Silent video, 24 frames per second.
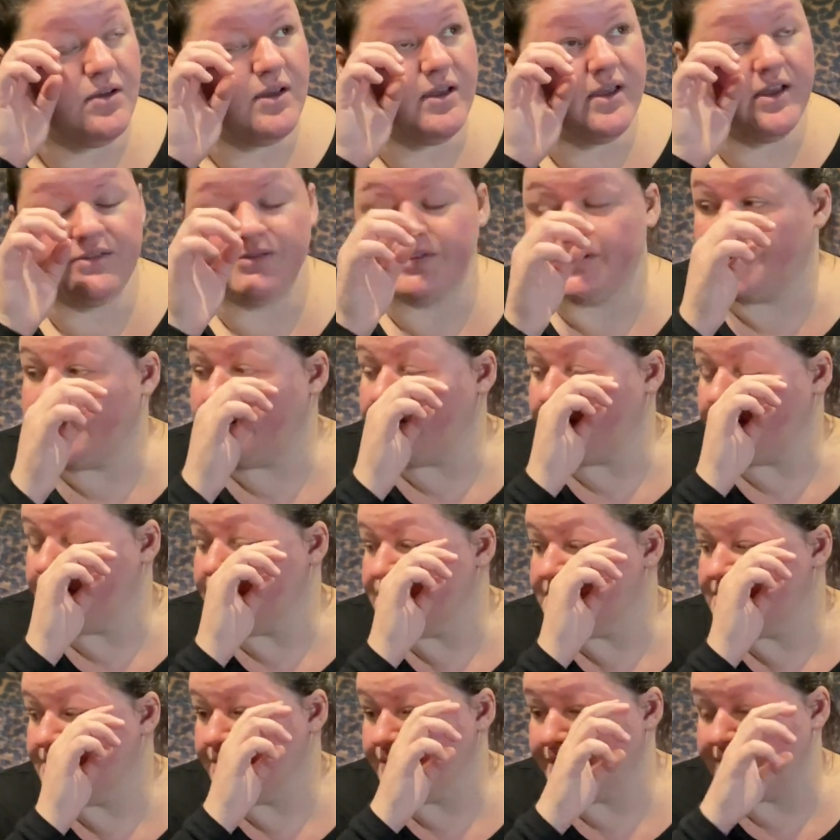everything
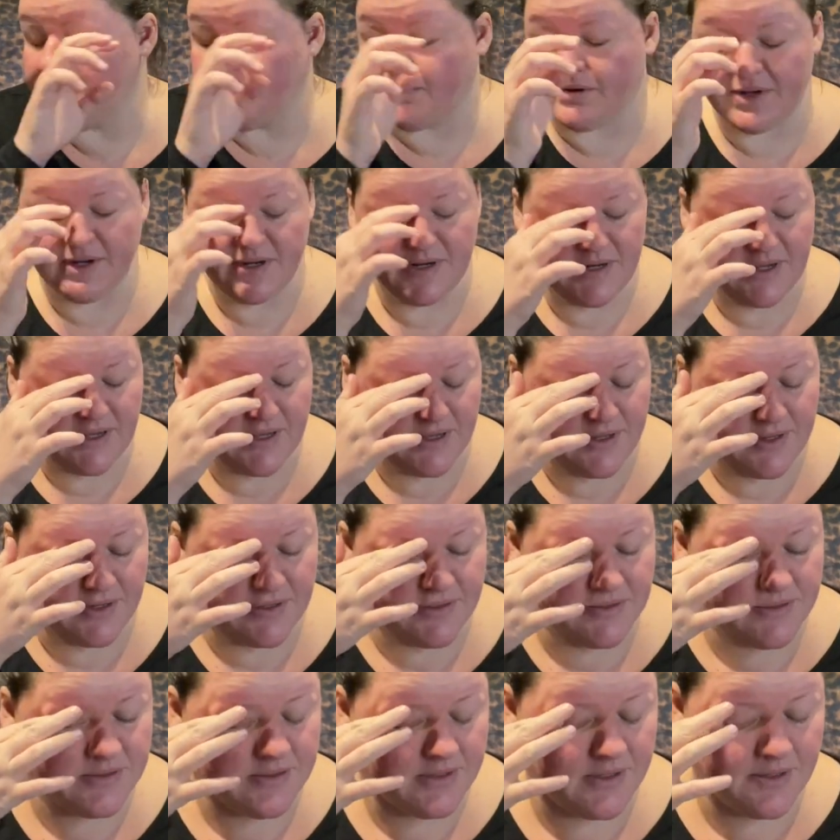was going on.
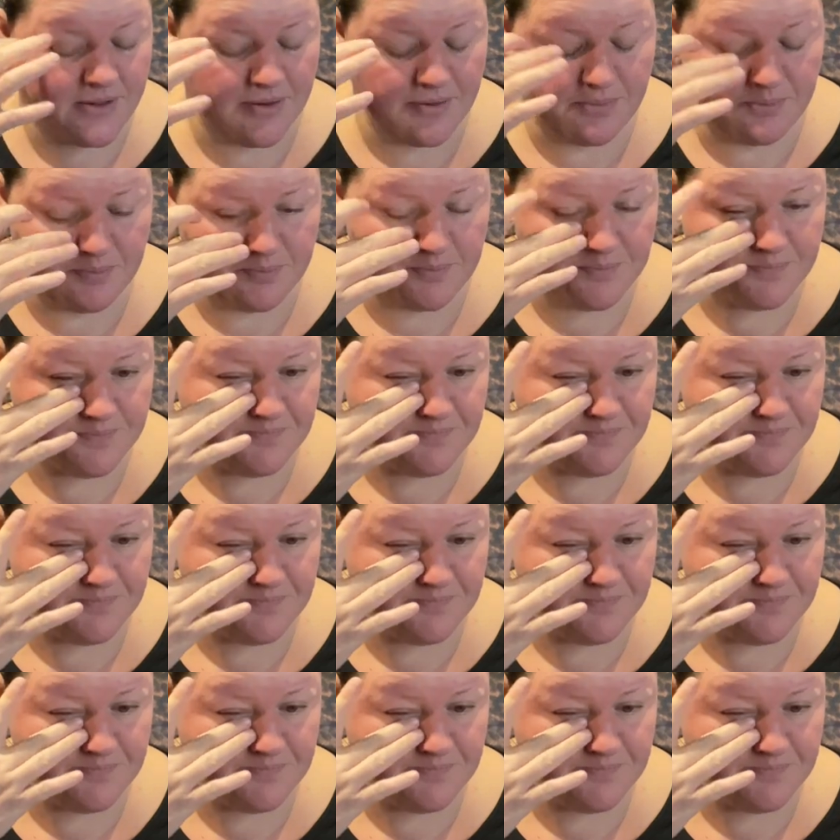And